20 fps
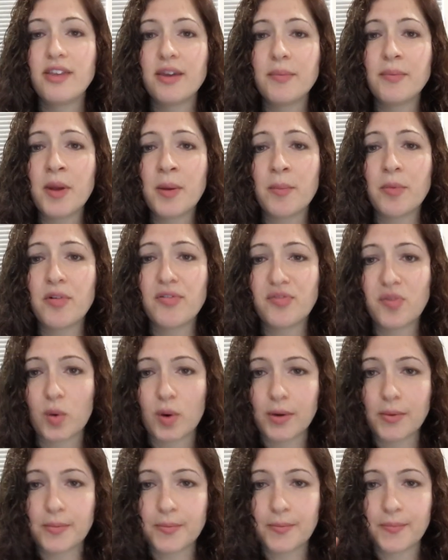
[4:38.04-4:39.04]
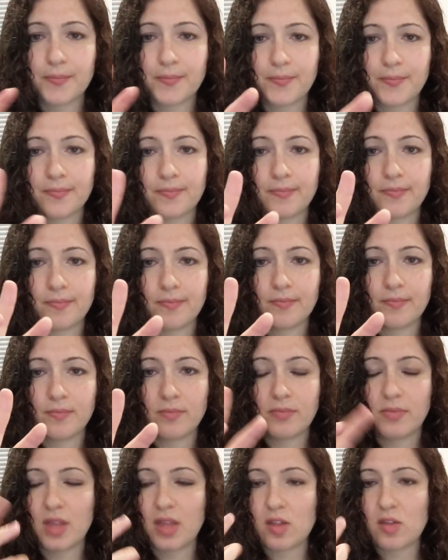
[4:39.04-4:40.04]
Tip number four,
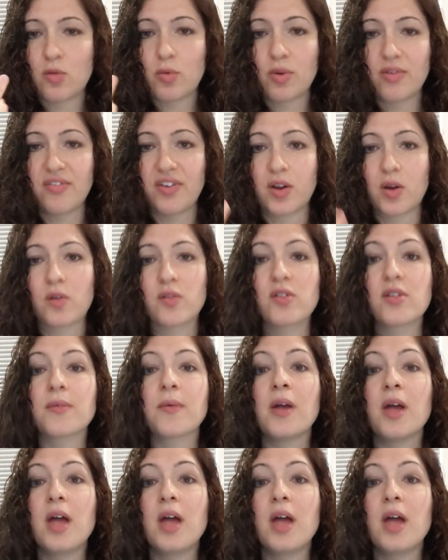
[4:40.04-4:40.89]
that's three fingers.